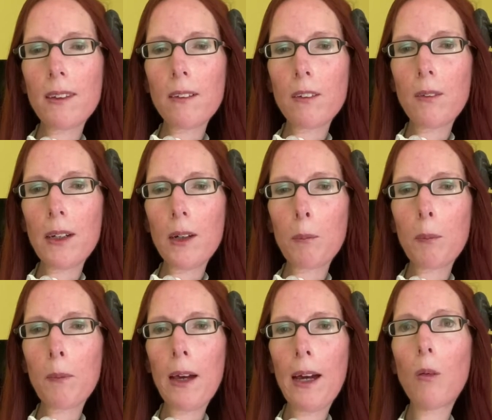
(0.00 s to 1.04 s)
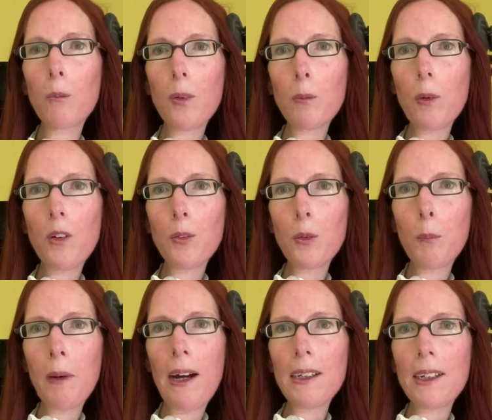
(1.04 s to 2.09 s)
growing up. We walked to a
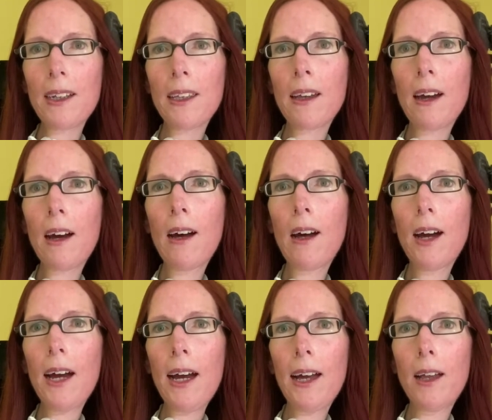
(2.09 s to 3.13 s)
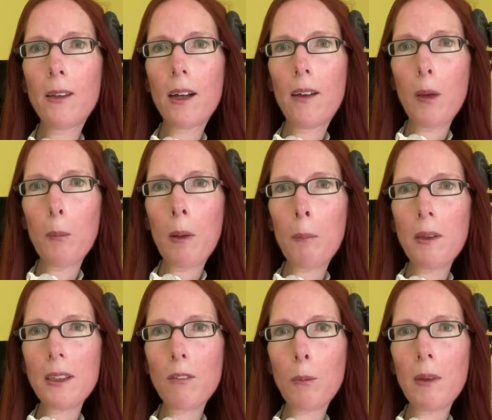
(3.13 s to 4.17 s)
market, and I think Mum had
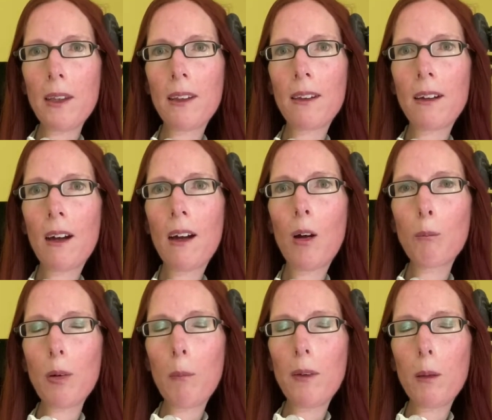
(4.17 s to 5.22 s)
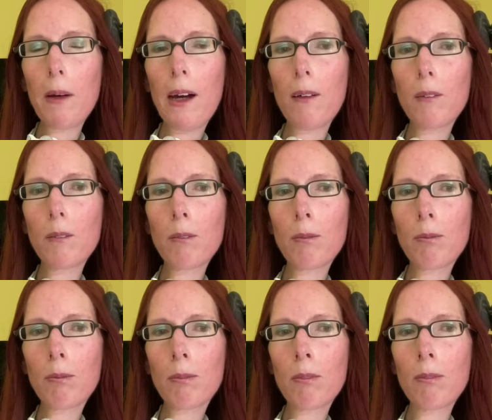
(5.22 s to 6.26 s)
given me probably about
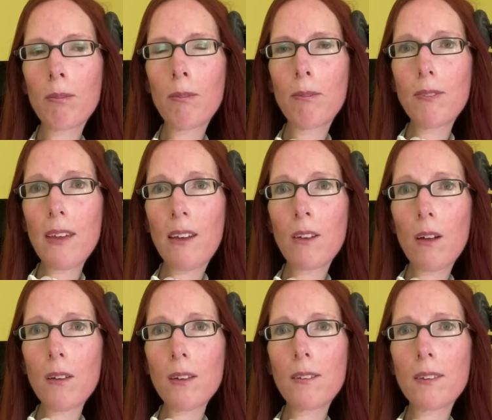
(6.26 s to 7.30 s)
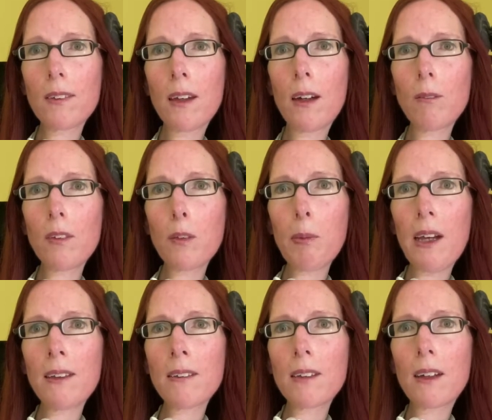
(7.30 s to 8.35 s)
$10 to
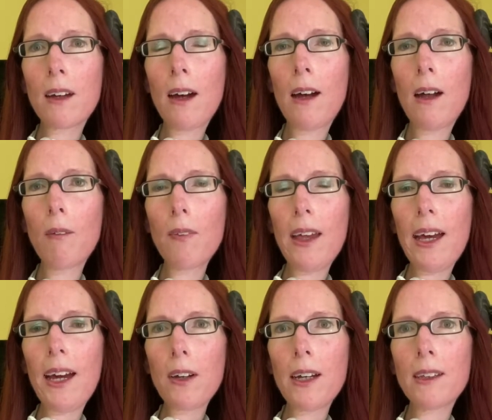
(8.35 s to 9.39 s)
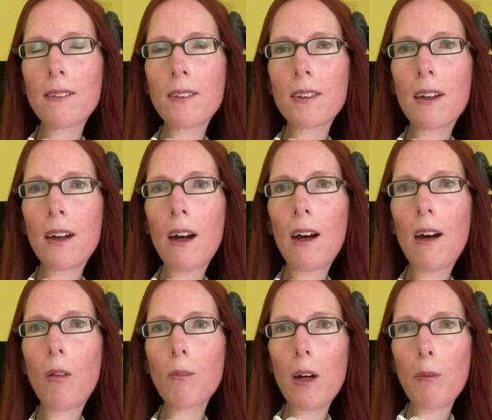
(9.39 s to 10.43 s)
spend there, and
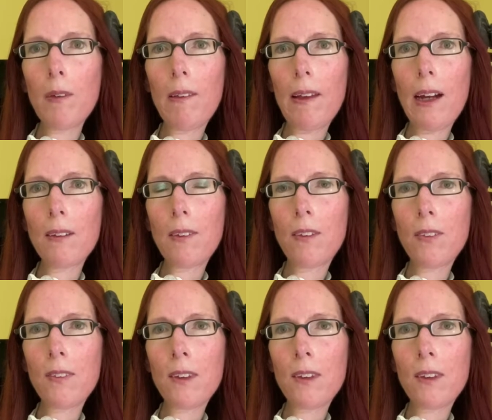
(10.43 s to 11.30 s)
I really liked this